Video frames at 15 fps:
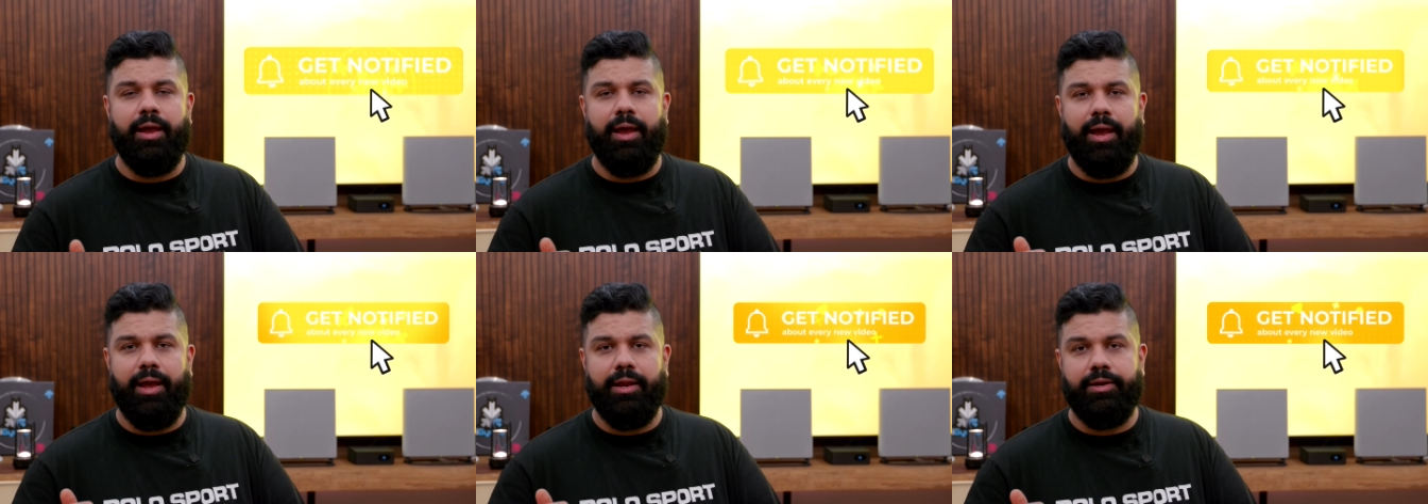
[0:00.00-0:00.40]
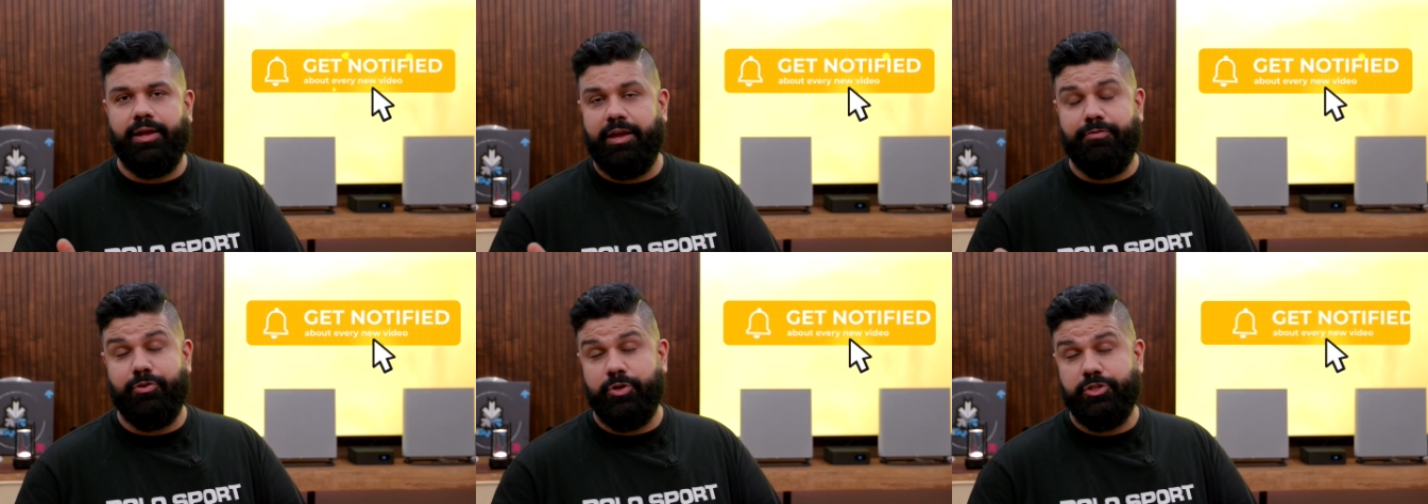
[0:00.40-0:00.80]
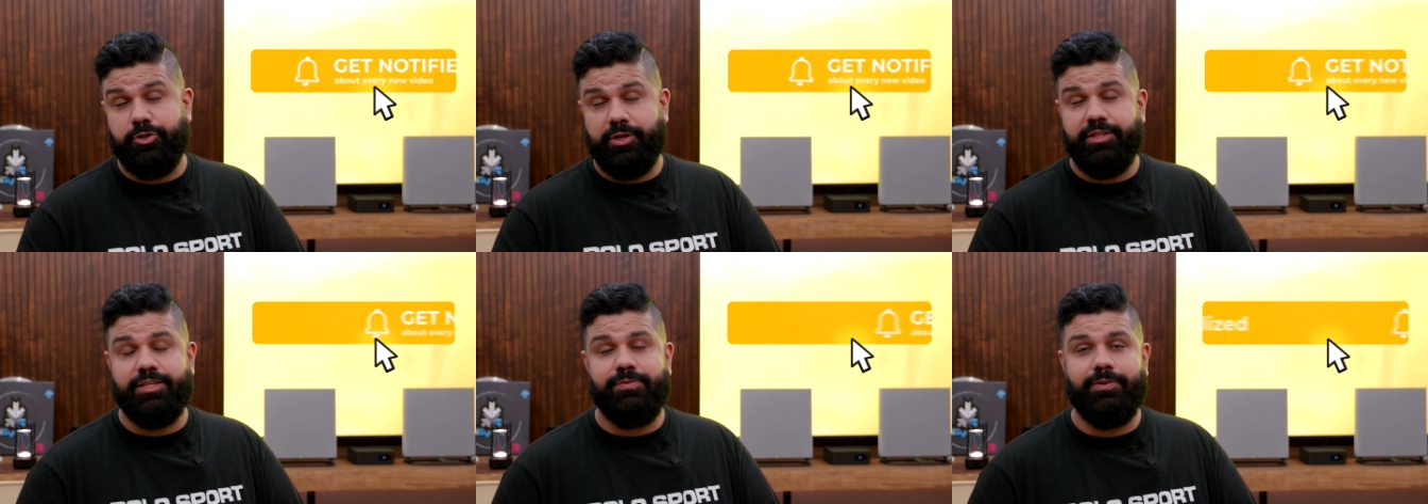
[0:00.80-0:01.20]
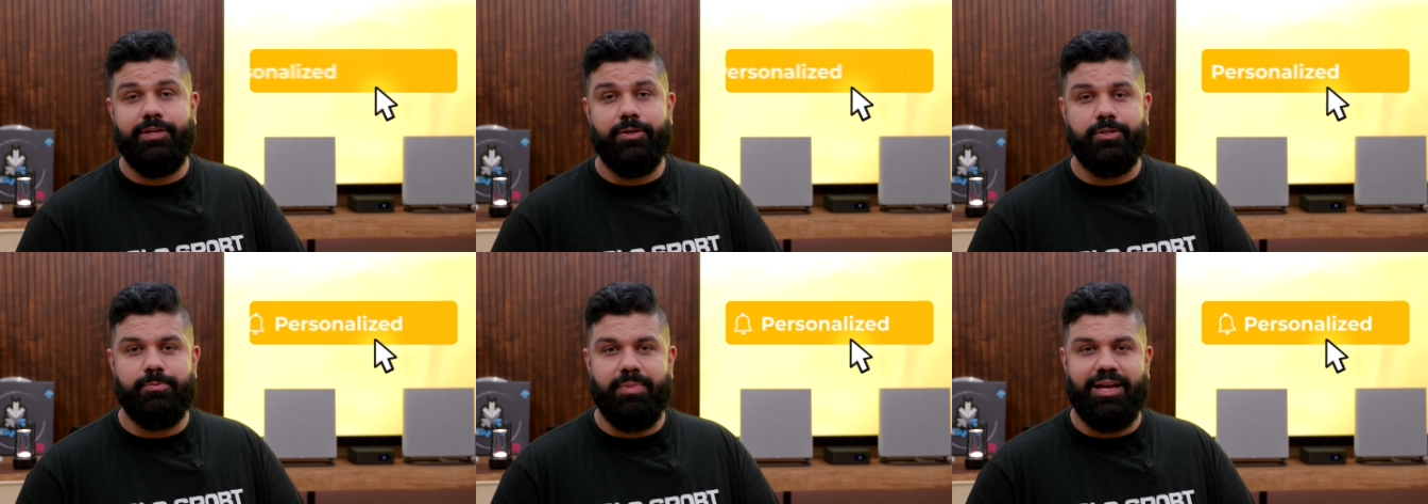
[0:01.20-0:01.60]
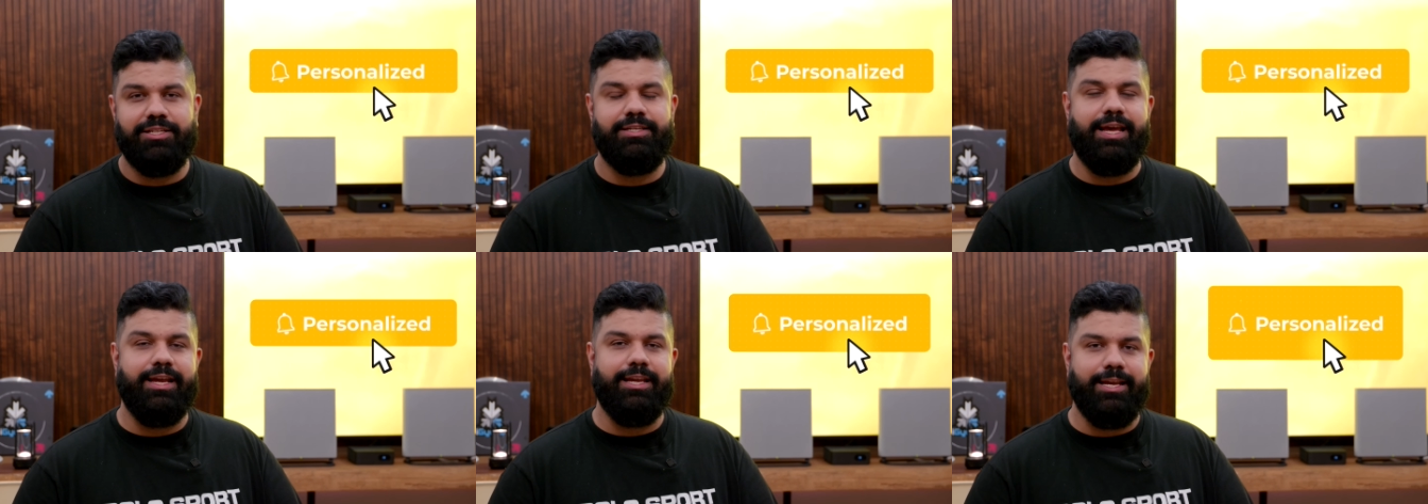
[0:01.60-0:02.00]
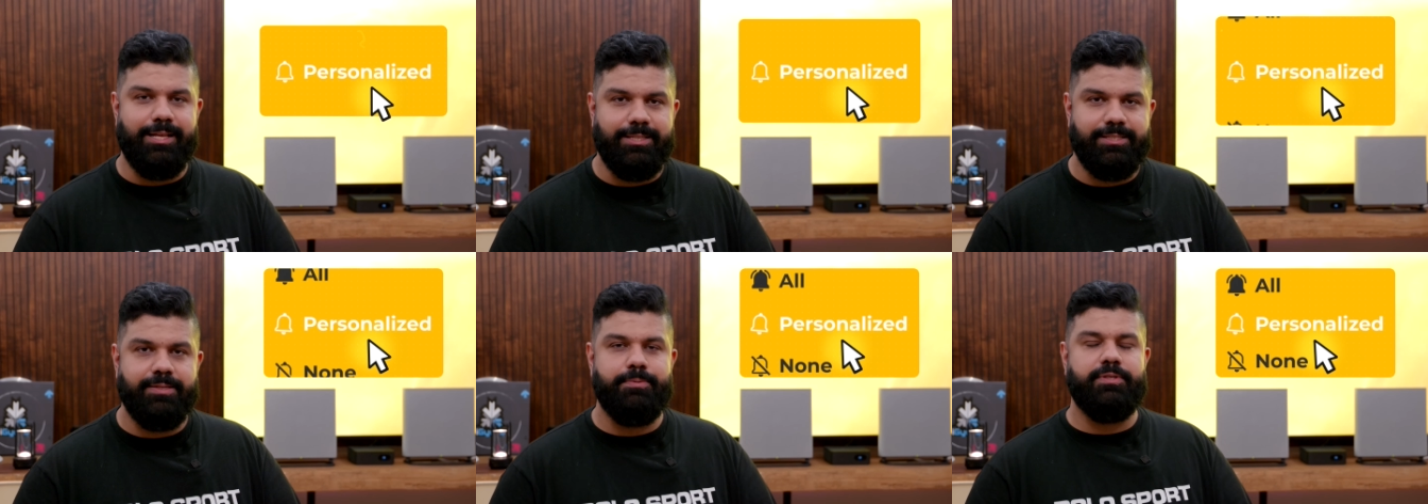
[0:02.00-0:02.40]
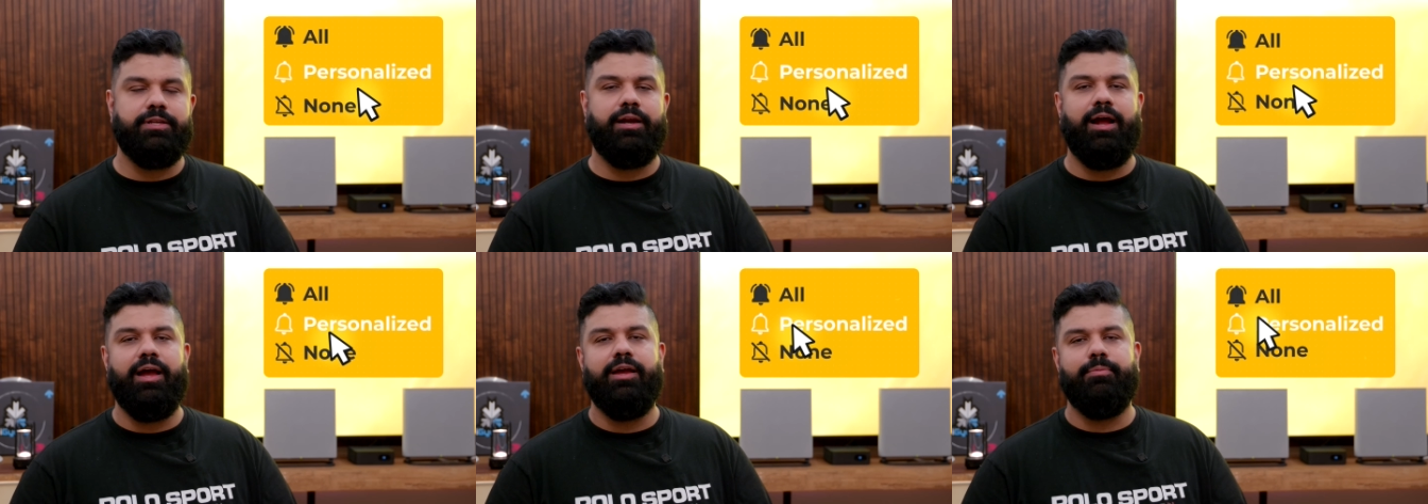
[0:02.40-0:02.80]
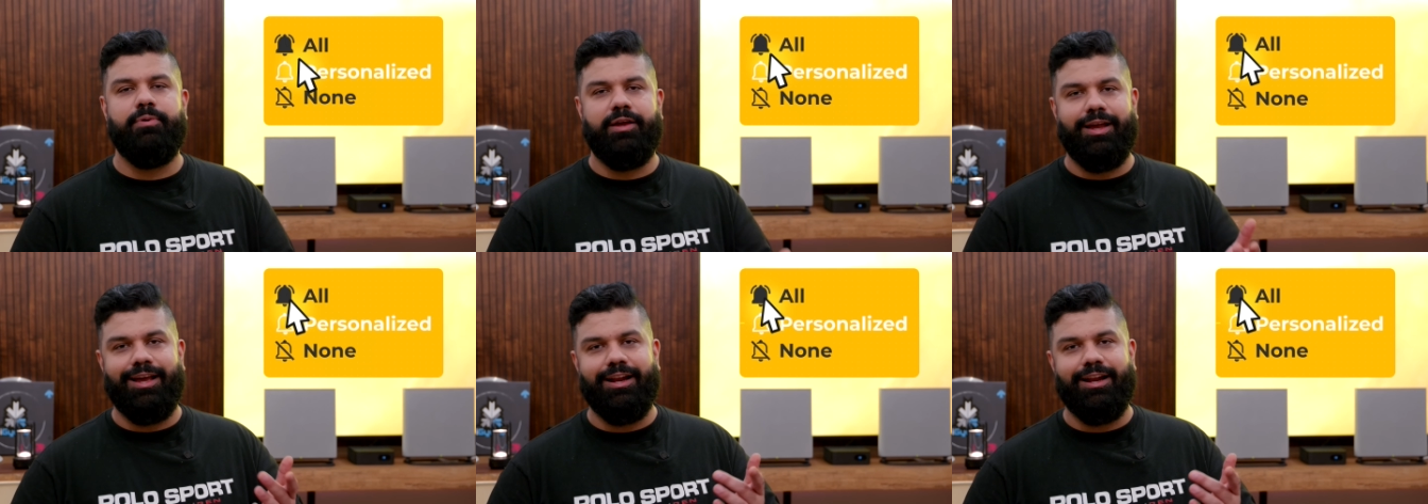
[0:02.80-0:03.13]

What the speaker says: And if you enjoyed this video, smash like, hit subscribe,